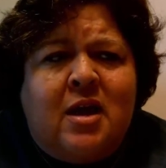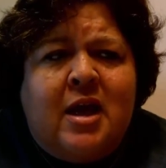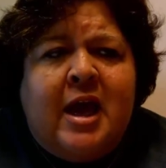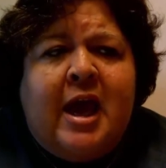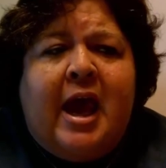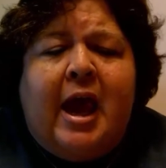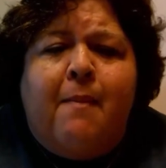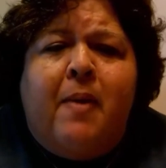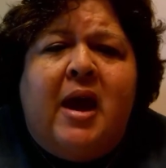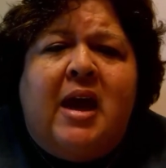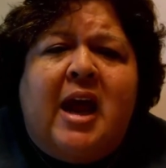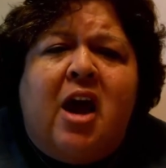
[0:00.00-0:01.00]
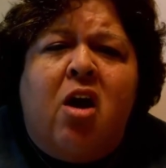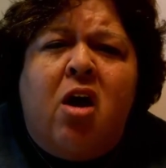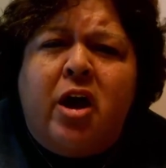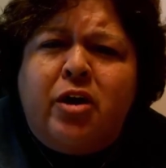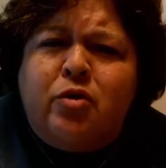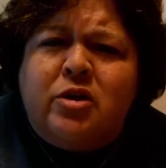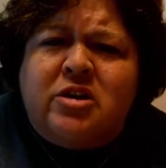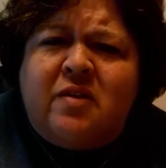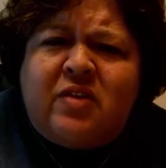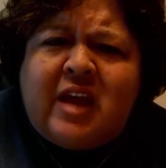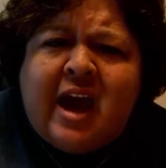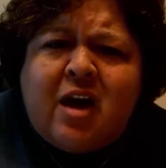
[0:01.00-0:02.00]
and paying out hundreds of
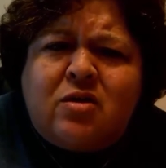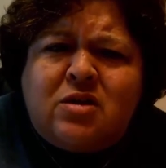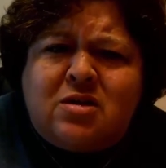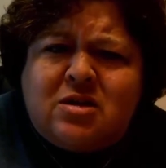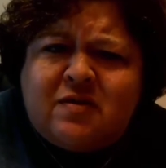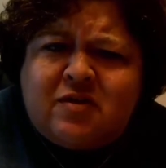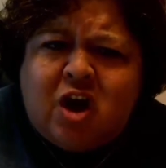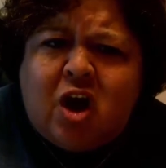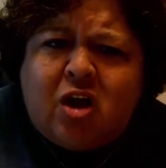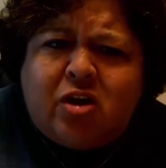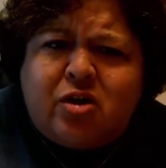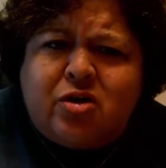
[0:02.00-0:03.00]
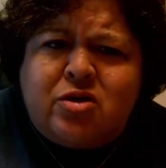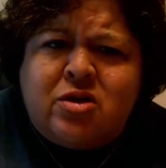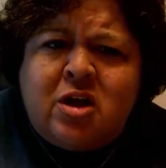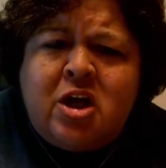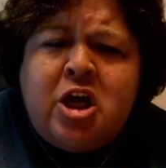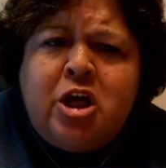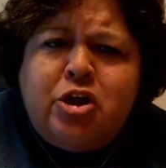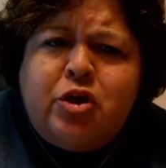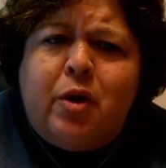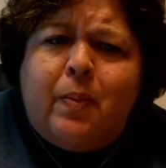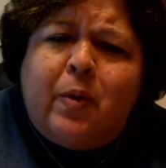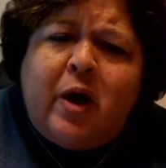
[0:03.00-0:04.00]
thousands of dollars to a
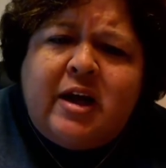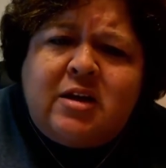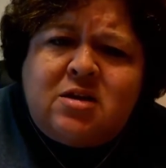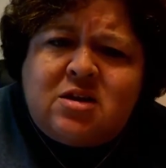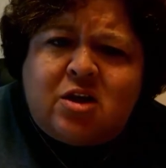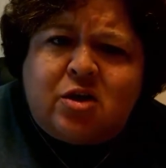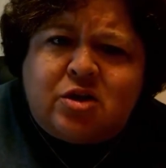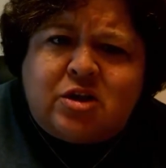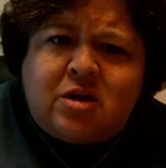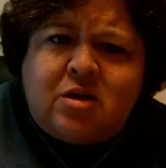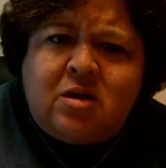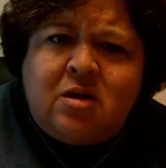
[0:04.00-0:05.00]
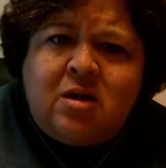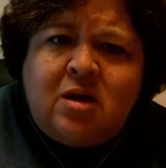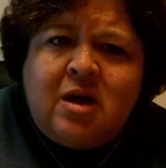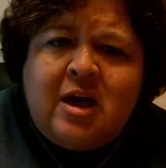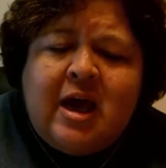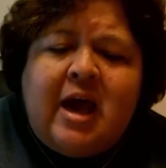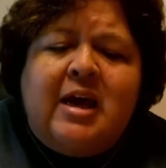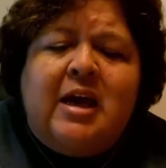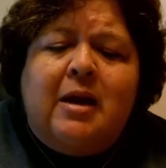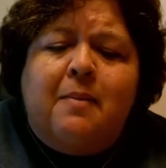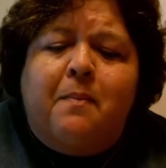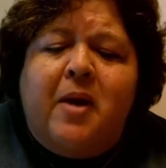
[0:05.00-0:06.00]
brain surgeon, and
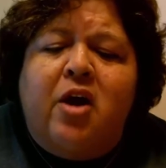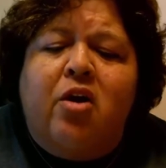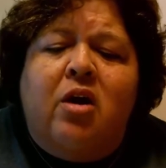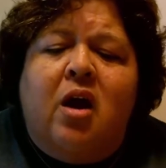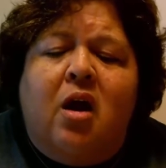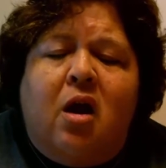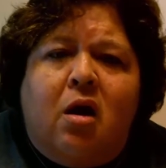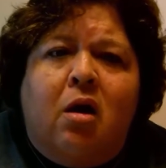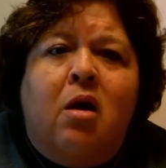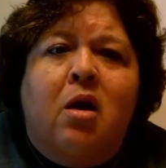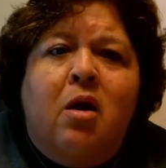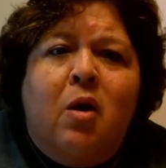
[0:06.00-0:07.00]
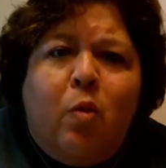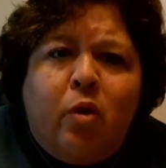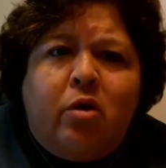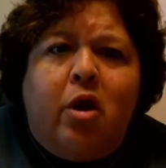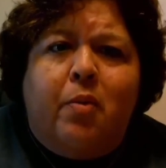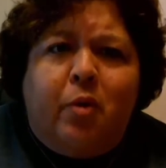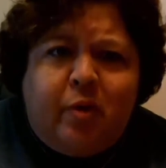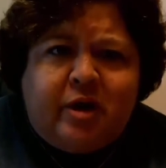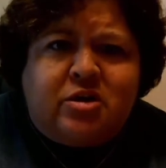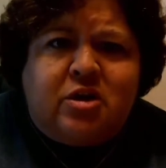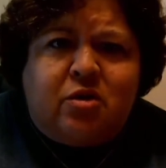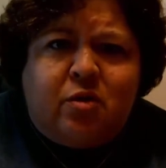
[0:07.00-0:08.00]
getting better care with Global
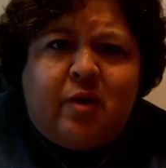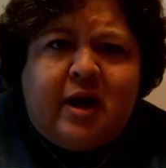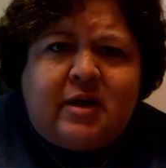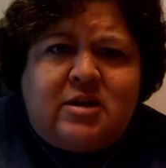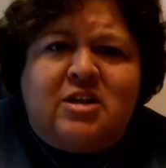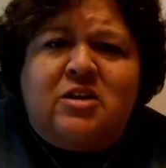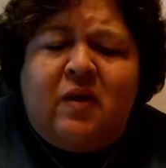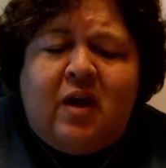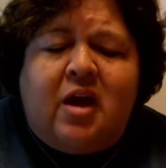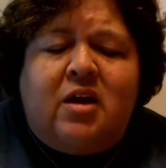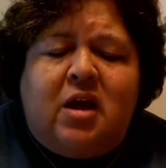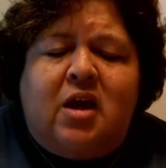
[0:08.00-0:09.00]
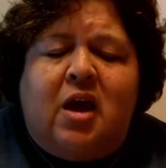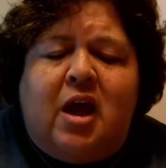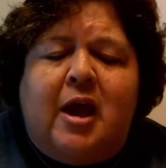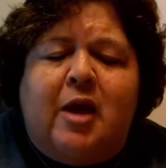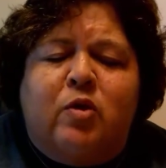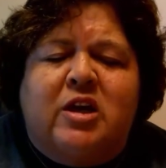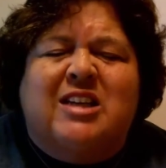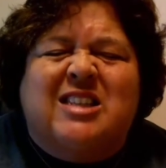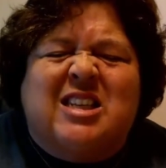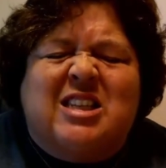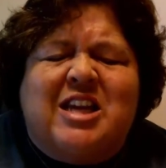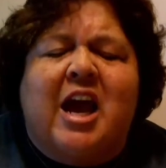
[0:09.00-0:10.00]
Rescue Direct. It's
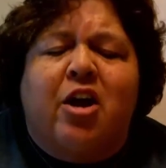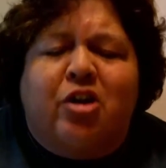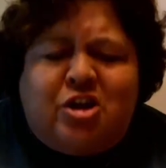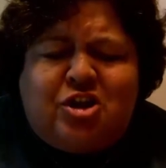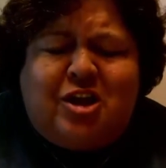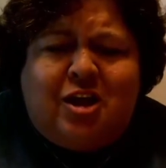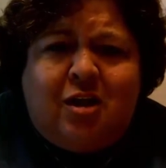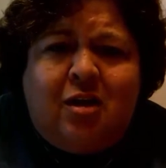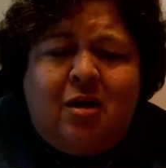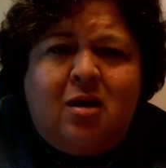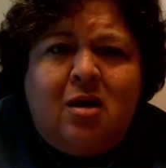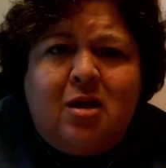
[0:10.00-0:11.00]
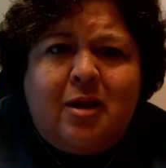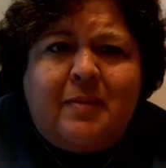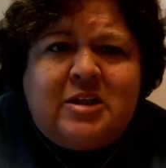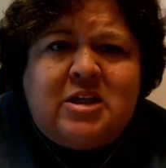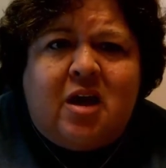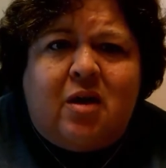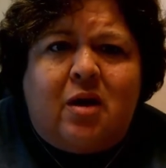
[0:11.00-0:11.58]
astonishing, let me tell you.